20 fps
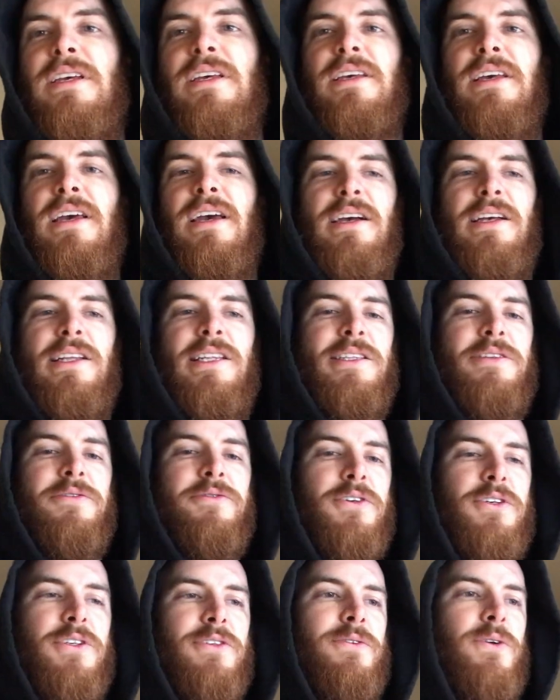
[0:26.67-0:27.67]
yeah, because it's the
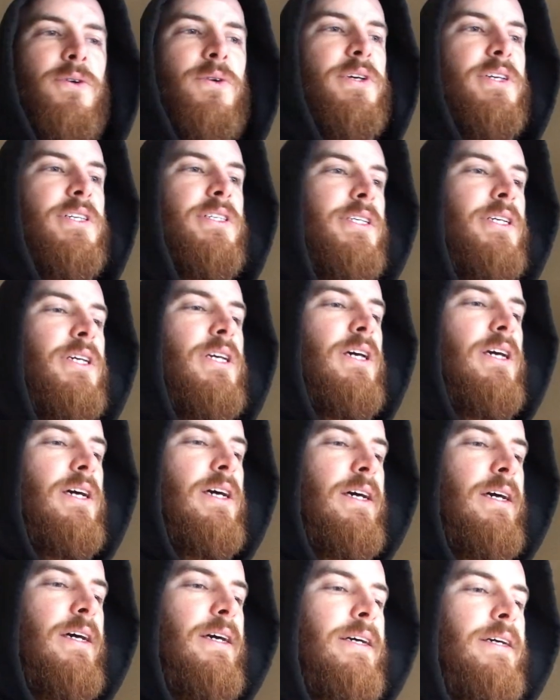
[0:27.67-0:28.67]
first Focus,
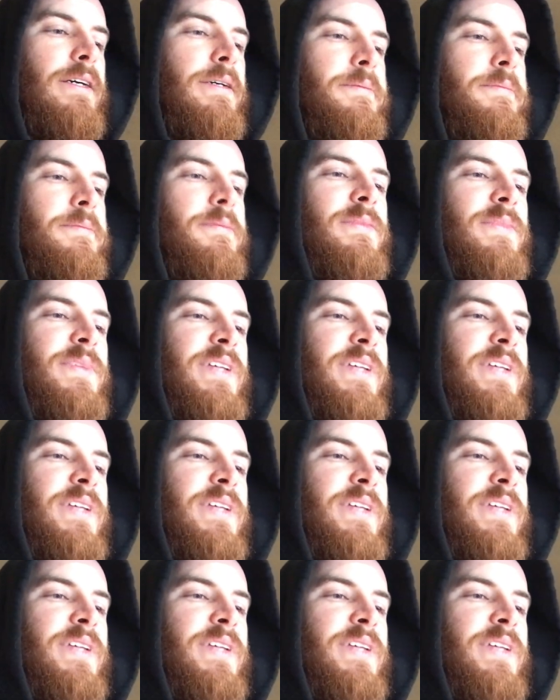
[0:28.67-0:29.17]
um,